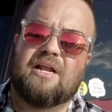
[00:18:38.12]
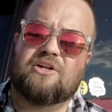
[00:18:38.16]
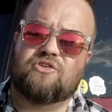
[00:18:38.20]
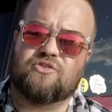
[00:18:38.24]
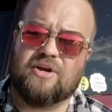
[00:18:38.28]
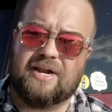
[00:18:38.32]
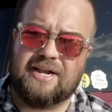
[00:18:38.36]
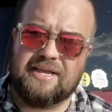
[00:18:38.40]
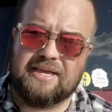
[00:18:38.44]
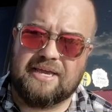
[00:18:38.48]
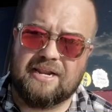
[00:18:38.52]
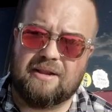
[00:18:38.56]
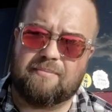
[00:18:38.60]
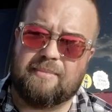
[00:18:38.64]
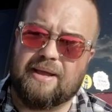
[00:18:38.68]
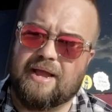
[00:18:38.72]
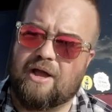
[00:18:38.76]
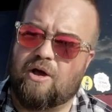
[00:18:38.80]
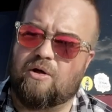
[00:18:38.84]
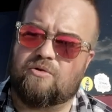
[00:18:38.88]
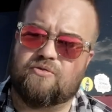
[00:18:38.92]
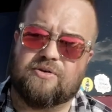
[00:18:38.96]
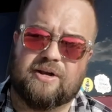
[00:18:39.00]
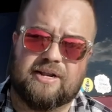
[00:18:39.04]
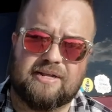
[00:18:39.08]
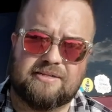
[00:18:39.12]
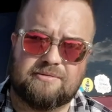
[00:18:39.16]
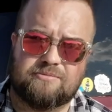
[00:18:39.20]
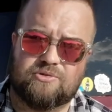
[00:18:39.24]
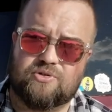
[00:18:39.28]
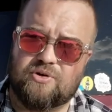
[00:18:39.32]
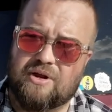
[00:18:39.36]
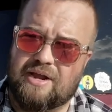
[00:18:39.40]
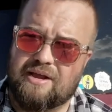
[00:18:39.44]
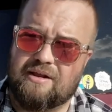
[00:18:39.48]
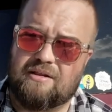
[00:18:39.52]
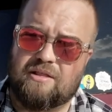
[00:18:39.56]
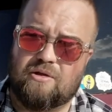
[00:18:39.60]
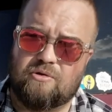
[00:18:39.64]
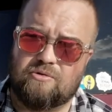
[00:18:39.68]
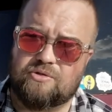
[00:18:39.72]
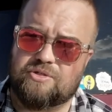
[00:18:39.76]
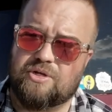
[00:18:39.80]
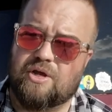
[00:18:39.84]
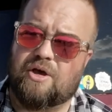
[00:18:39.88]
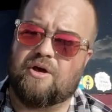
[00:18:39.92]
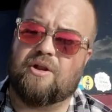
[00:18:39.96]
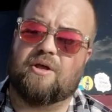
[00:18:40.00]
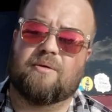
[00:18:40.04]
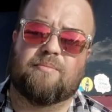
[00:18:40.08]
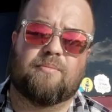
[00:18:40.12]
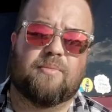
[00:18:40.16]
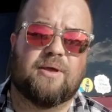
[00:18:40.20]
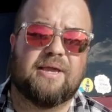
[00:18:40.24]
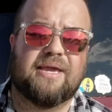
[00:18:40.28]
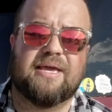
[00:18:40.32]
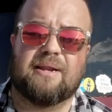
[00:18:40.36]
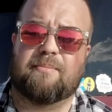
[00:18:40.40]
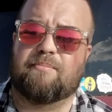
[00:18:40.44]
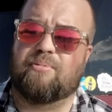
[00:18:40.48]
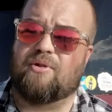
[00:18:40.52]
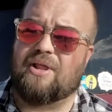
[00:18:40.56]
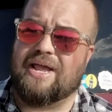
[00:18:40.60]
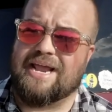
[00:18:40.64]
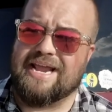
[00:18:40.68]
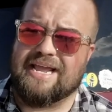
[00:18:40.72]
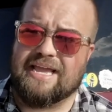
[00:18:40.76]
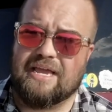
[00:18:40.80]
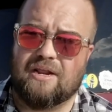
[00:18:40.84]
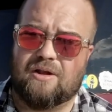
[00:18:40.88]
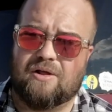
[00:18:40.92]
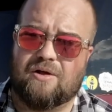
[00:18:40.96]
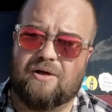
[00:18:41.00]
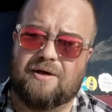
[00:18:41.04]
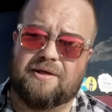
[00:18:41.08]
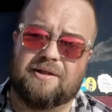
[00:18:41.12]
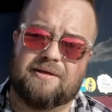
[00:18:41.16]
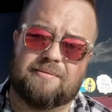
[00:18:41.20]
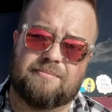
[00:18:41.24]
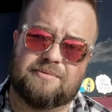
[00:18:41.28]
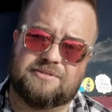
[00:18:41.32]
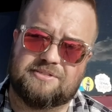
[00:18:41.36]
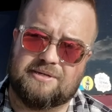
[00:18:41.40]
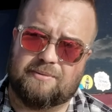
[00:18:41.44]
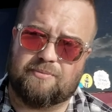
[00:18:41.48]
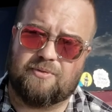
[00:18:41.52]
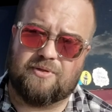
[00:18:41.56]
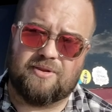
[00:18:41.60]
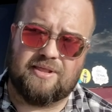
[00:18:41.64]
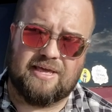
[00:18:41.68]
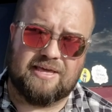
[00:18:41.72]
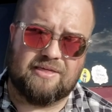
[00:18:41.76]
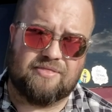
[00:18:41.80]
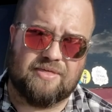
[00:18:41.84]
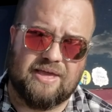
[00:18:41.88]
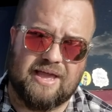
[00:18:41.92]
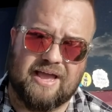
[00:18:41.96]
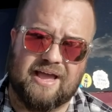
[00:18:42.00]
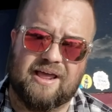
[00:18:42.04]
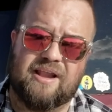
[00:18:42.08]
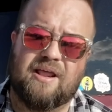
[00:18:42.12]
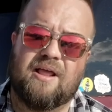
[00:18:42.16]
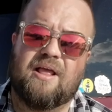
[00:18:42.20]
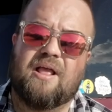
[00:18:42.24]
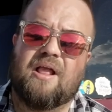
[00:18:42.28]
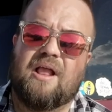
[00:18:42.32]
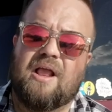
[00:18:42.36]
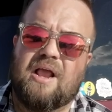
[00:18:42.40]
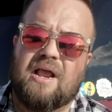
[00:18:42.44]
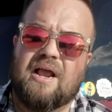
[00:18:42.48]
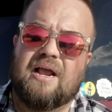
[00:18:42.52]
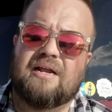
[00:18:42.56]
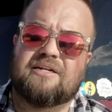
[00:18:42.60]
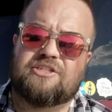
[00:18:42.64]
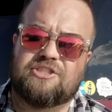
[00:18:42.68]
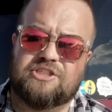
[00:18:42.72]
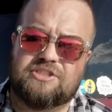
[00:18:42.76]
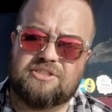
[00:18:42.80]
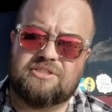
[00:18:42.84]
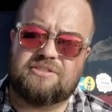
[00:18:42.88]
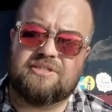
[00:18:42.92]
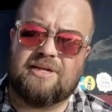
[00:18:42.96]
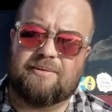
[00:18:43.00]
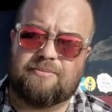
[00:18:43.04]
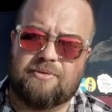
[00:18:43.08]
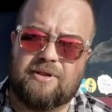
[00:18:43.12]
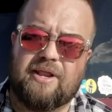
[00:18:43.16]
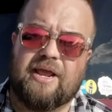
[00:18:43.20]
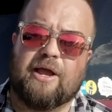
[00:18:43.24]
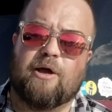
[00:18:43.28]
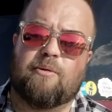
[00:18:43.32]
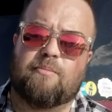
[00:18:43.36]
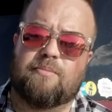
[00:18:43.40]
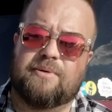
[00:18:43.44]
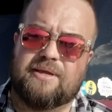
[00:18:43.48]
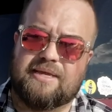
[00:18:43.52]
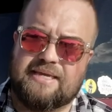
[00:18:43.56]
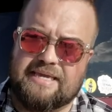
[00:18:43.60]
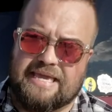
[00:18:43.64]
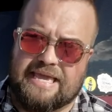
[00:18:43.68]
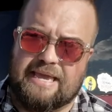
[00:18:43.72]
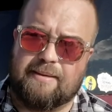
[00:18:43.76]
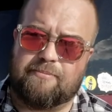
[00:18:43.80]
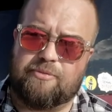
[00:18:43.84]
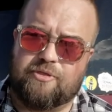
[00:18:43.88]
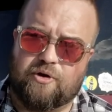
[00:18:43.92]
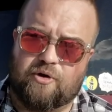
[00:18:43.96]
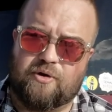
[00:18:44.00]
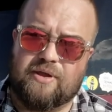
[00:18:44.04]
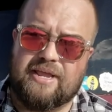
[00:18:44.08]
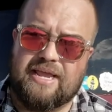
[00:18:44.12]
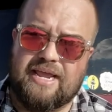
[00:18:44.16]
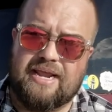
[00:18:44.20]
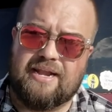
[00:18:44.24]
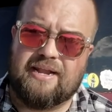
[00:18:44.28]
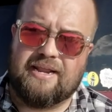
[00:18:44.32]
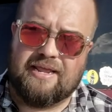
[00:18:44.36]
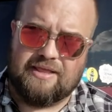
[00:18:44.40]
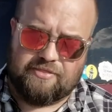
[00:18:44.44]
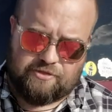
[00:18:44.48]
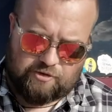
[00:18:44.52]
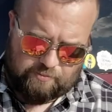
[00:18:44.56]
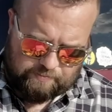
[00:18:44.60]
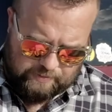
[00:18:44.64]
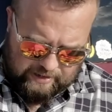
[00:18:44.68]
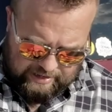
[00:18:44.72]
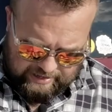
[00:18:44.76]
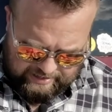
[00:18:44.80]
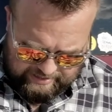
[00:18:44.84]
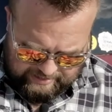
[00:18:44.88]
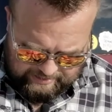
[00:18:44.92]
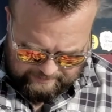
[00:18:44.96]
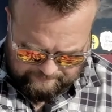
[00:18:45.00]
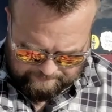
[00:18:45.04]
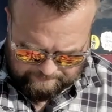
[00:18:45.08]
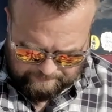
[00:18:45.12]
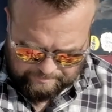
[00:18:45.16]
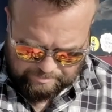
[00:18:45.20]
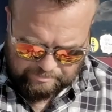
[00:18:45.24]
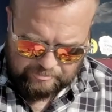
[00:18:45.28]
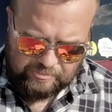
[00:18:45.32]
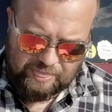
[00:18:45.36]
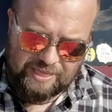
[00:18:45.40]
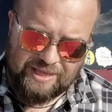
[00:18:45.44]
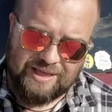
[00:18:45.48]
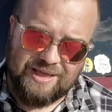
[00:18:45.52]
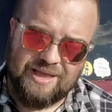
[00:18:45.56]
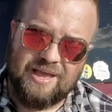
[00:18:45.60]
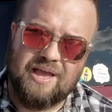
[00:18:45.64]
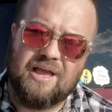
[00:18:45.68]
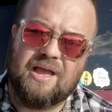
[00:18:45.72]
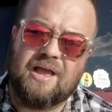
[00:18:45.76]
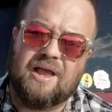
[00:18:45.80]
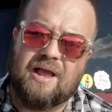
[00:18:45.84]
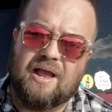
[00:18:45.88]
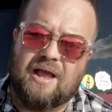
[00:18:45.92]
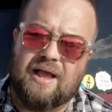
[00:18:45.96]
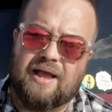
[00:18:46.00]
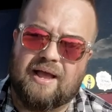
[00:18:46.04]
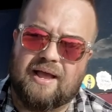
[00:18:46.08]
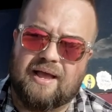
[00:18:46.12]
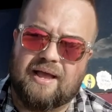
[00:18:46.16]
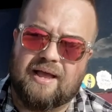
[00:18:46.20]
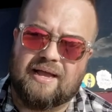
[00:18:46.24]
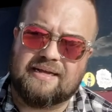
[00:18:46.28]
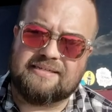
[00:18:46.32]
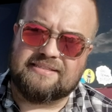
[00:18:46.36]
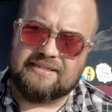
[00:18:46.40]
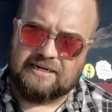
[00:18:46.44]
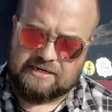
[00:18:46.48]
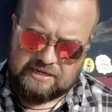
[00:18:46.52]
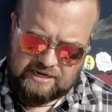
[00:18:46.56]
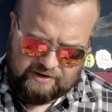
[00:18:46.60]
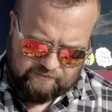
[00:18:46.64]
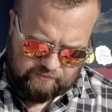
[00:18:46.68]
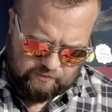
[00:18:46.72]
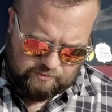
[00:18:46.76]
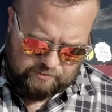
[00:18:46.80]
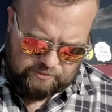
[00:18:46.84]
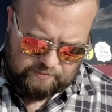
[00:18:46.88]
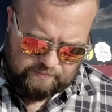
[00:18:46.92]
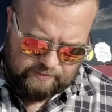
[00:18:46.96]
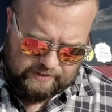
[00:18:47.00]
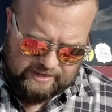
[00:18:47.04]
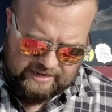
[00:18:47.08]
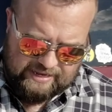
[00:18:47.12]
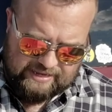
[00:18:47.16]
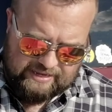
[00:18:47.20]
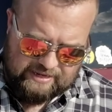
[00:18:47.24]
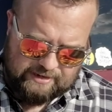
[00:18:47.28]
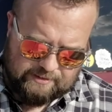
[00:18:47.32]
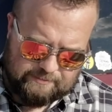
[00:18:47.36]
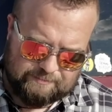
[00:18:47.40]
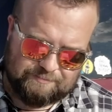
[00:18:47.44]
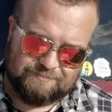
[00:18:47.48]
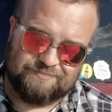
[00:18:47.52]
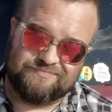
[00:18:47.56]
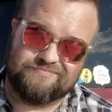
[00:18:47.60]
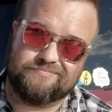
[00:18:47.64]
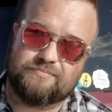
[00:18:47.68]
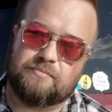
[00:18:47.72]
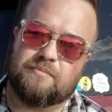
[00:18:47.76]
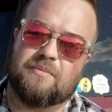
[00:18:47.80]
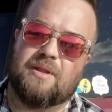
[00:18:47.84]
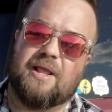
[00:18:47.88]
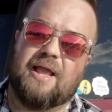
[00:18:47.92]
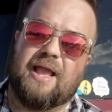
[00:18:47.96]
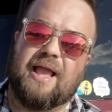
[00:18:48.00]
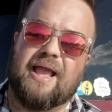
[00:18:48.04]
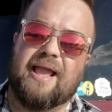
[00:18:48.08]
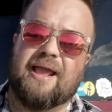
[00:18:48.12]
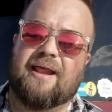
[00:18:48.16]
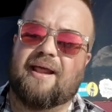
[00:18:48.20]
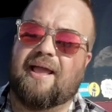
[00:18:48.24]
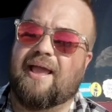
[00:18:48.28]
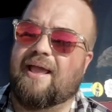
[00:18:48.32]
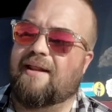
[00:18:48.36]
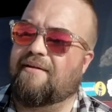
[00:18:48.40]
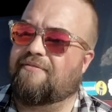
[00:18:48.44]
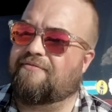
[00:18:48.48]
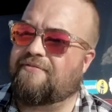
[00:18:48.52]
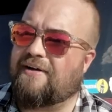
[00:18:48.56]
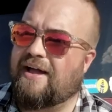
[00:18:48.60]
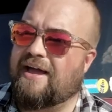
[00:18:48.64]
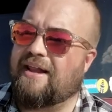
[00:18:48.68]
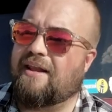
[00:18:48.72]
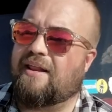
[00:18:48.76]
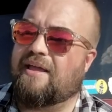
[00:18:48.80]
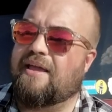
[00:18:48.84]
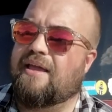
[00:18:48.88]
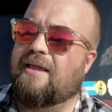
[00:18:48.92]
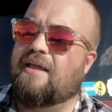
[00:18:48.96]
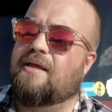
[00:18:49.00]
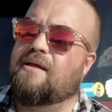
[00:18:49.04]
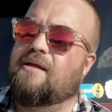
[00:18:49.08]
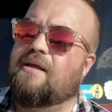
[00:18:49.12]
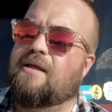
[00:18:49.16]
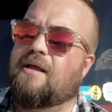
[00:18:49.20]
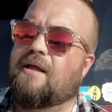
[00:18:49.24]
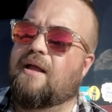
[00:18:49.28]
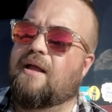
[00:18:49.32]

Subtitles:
try to get them out, try to get some dry clothes on them, get a blanket on them, something like that. Just something to help keep their heat in their body. Like I said, cover with a blanket. And finally,